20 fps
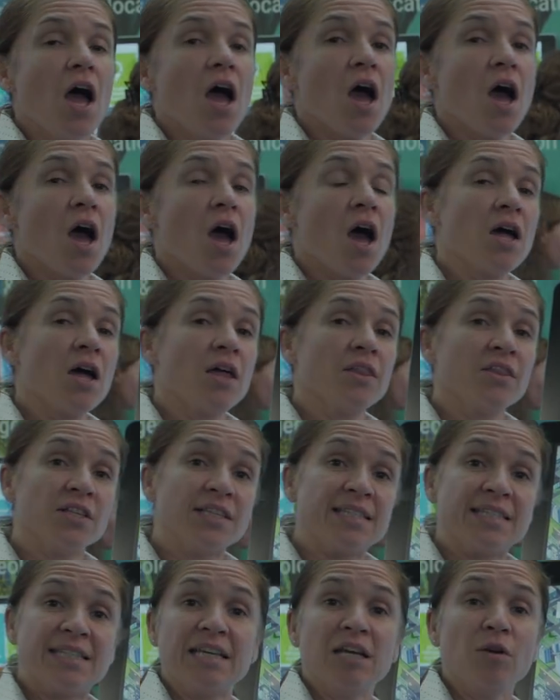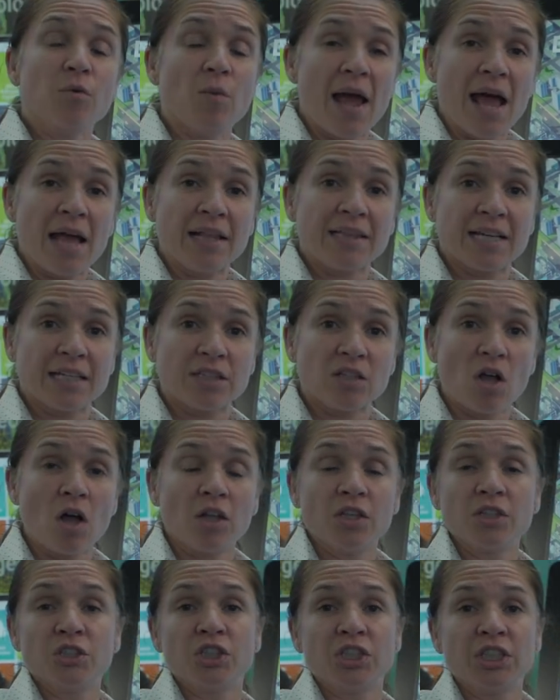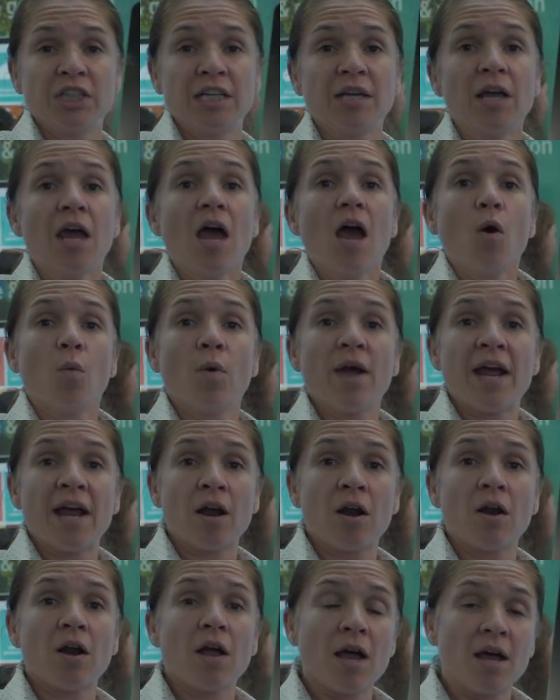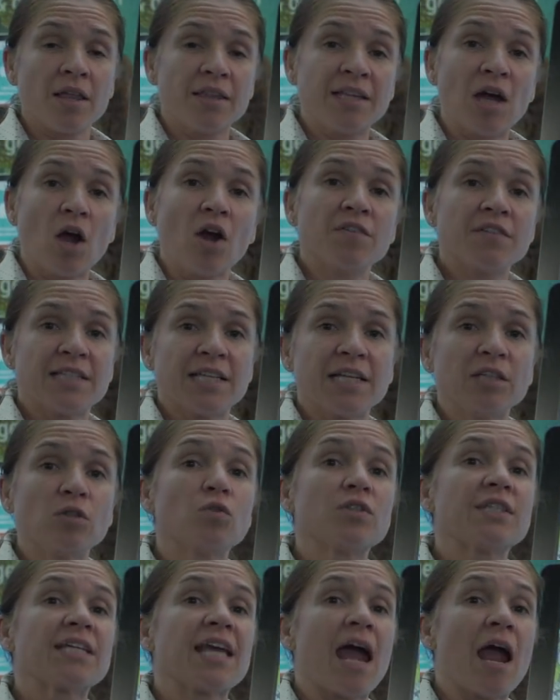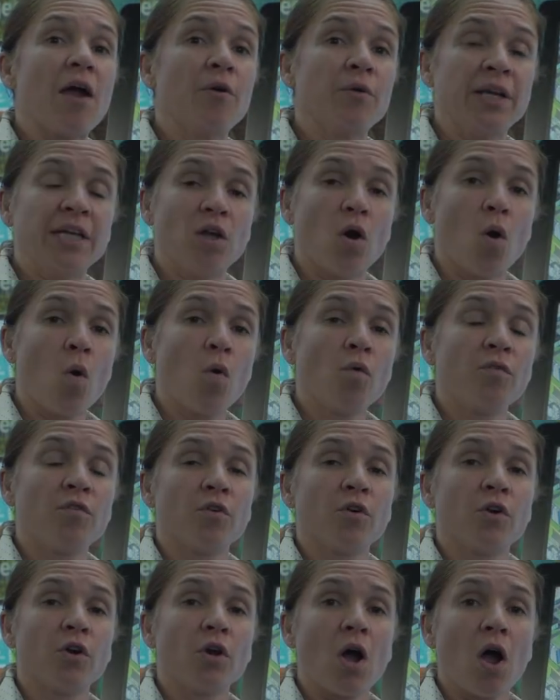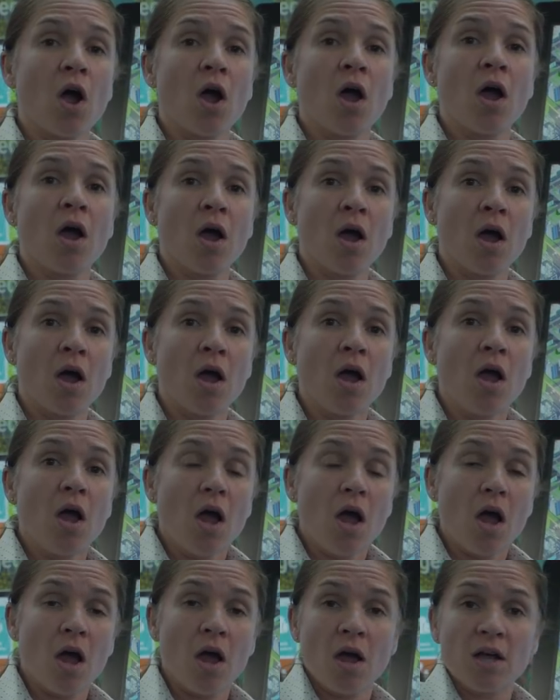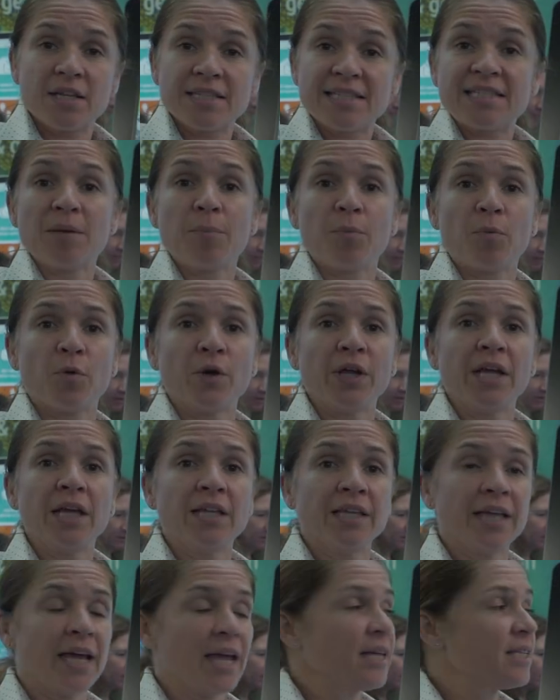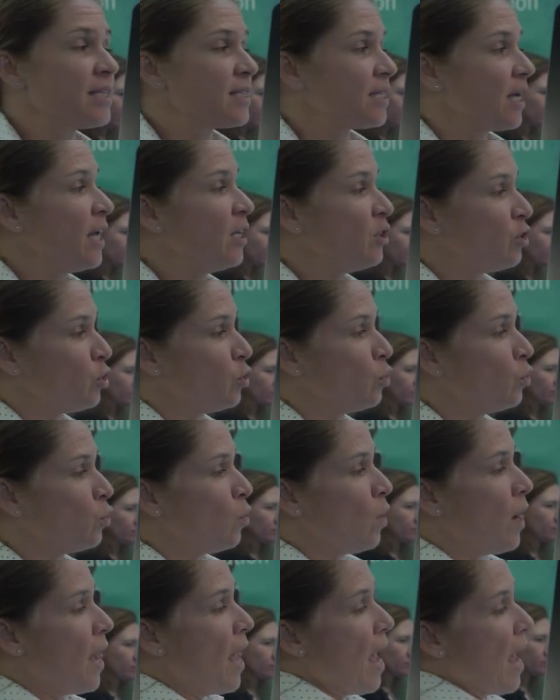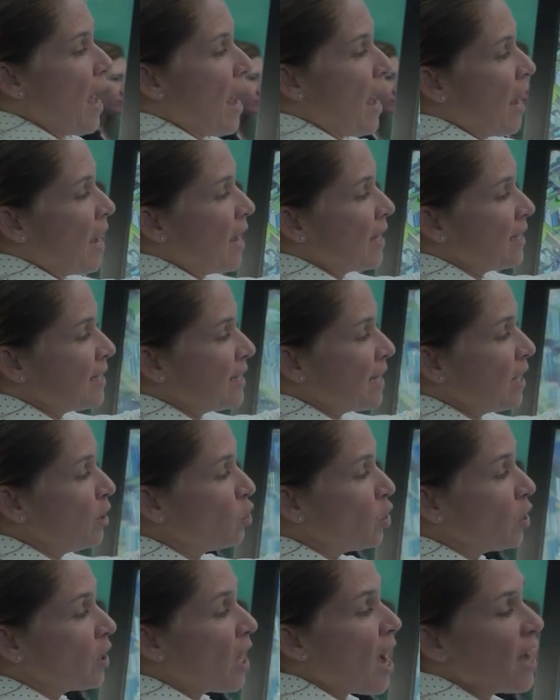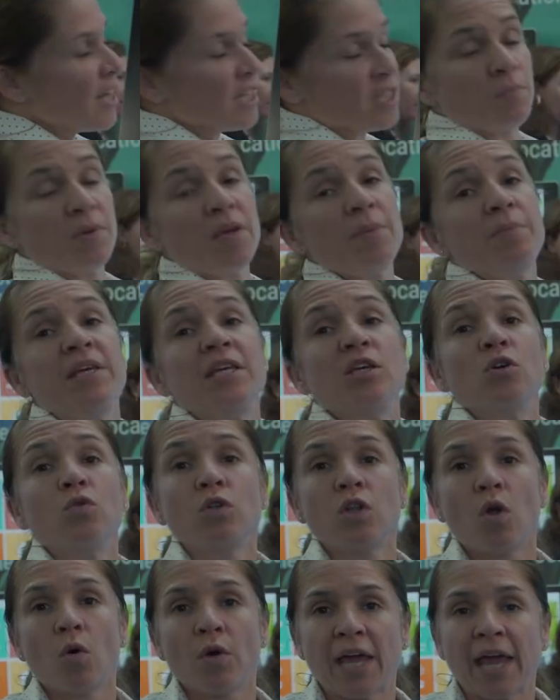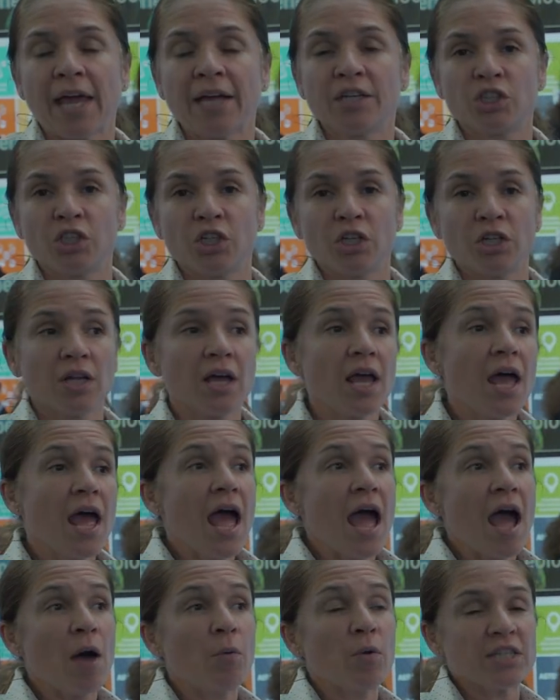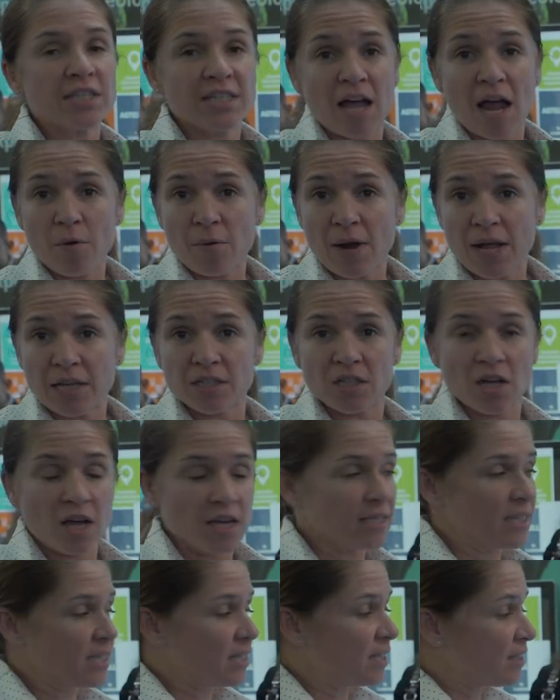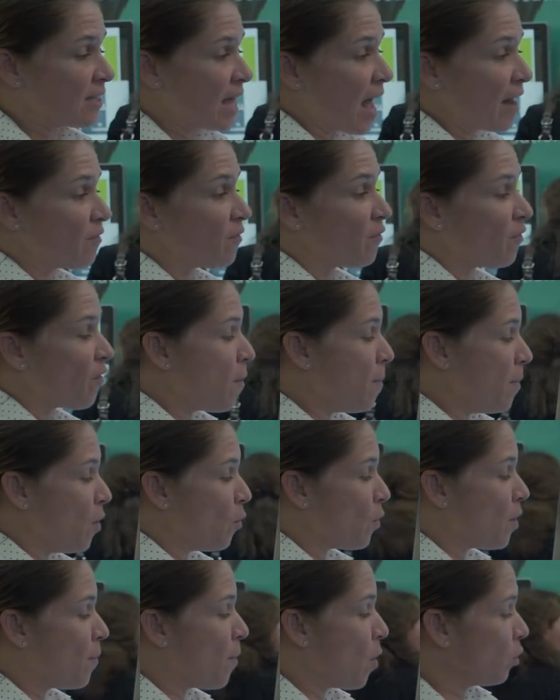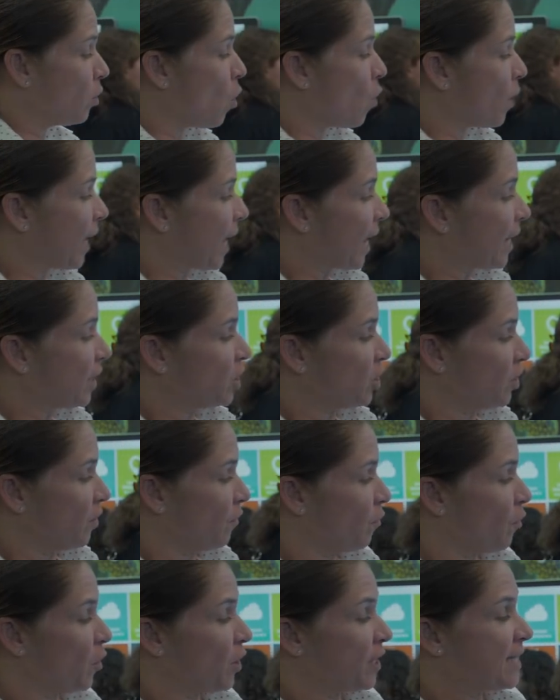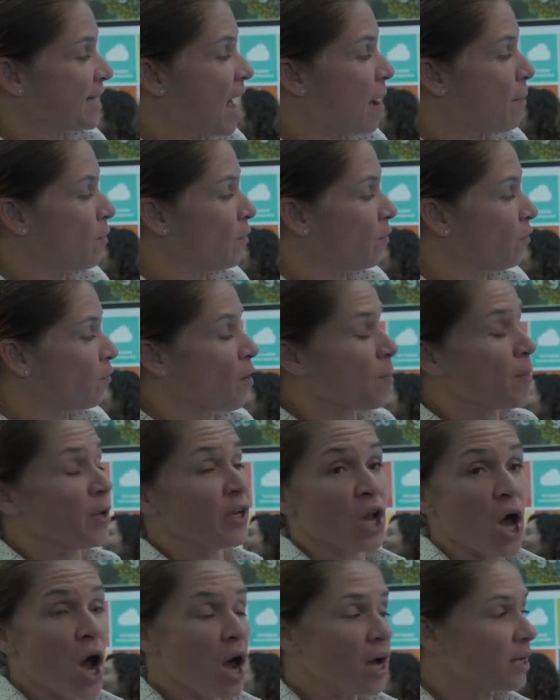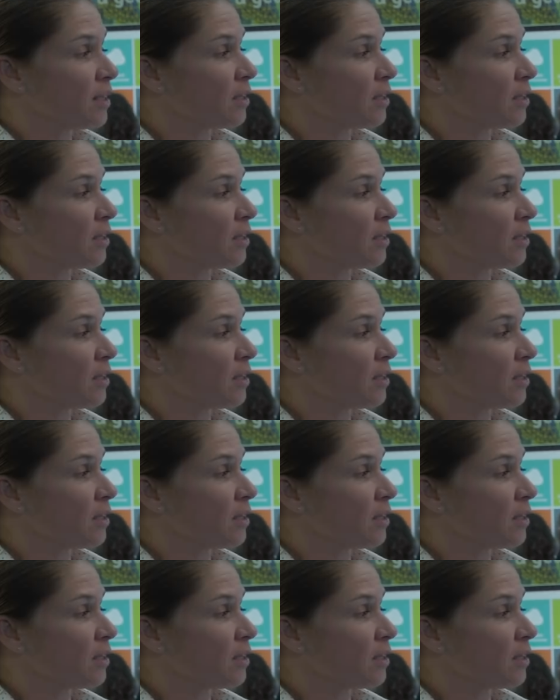uh, the CRAN technology, where uh, the RF signals carried over uh, uh, CPRI links into a centralized BBU location. And what SkyRAN does is that from a remote location, for example, from a NOC